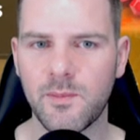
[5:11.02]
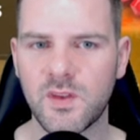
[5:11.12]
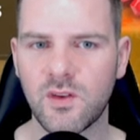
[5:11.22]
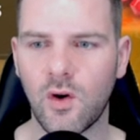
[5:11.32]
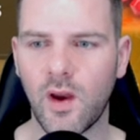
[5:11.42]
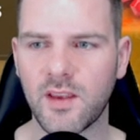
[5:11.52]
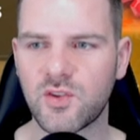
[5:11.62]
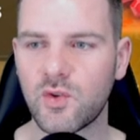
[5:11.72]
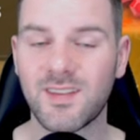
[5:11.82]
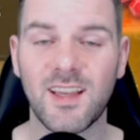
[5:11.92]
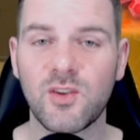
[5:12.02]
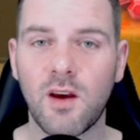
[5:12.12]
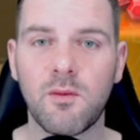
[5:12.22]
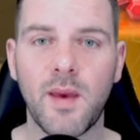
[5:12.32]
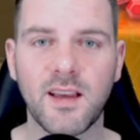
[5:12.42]
So as soon as I do
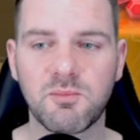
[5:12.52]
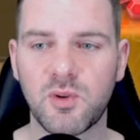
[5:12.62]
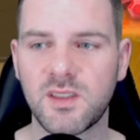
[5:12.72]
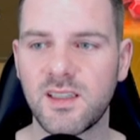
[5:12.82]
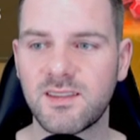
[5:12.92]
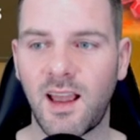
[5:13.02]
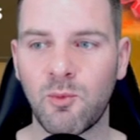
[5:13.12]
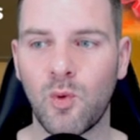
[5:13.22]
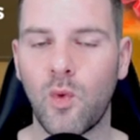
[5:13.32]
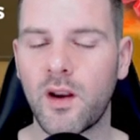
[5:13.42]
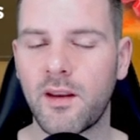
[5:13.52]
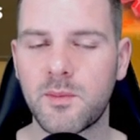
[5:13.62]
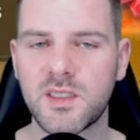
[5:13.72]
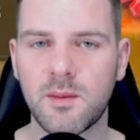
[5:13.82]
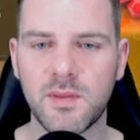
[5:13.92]
have him expertise, I will
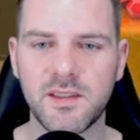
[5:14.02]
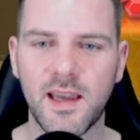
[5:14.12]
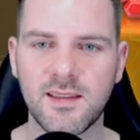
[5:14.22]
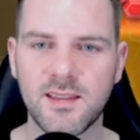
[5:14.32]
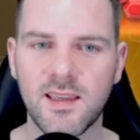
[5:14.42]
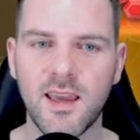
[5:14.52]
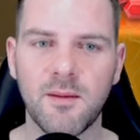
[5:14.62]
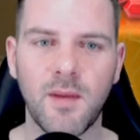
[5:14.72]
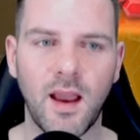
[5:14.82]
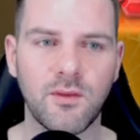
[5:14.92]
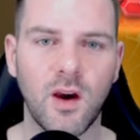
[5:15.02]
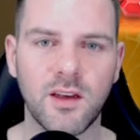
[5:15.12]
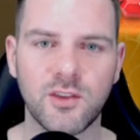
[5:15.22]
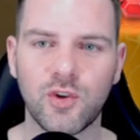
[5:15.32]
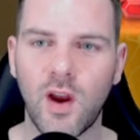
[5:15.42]
100% be testing him. I've got
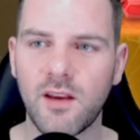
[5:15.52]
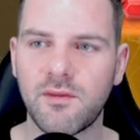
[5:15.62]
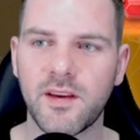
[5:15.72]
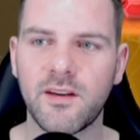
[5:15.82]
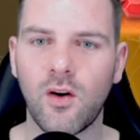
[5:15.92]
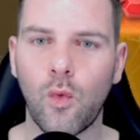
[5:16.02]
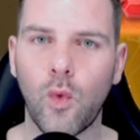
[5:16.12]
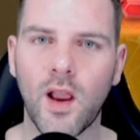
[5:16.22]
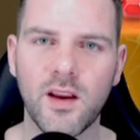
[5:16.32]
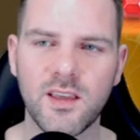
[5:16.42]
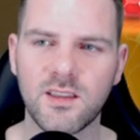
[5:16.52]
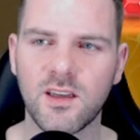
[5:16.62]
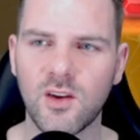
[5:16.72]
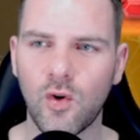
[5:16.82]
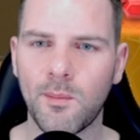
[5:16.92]
to try and figure out where he's going
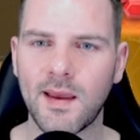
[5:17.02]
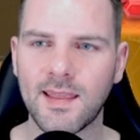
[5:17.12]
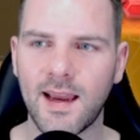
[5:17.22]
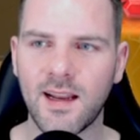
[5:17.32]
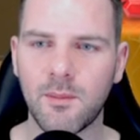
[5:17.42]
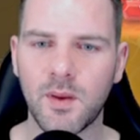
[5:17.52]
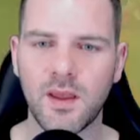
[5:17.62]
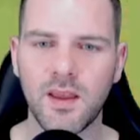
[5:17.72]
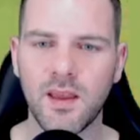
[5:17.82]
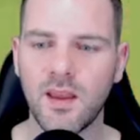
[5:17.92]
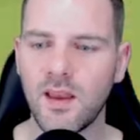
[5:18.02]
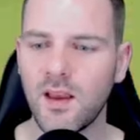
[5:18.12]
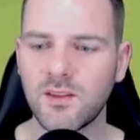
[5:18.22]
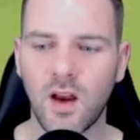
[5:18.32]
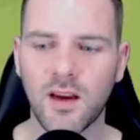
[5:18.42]
to go in my lineup.
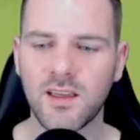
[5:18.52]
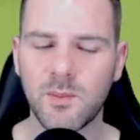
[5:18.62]
Talking to